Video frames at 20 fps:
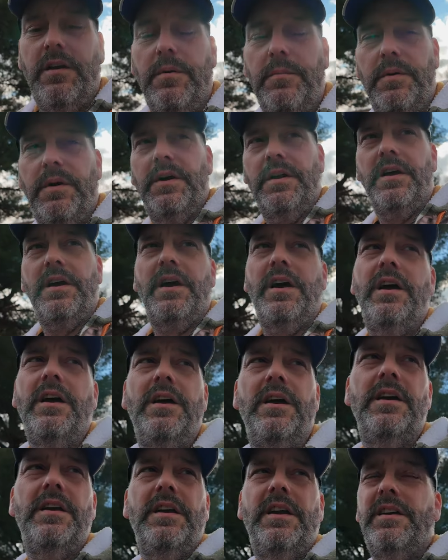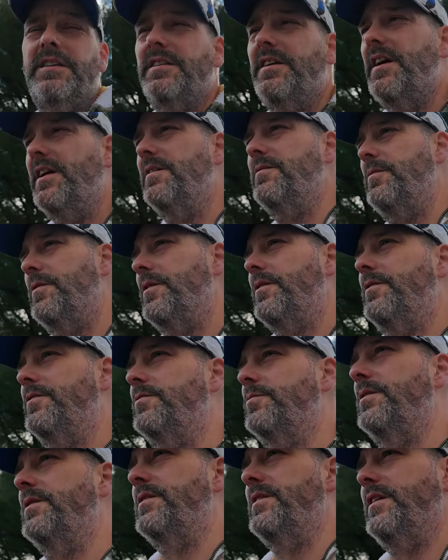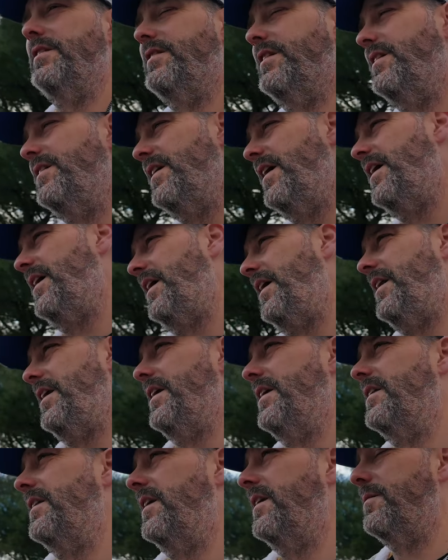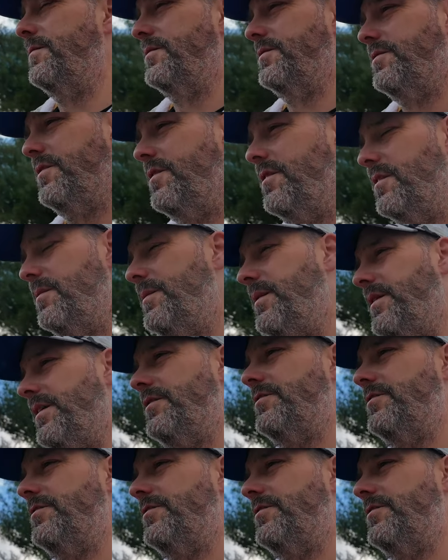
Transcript: But uh, yeah, it's kind of one of those weird days. And that headache that I was talking about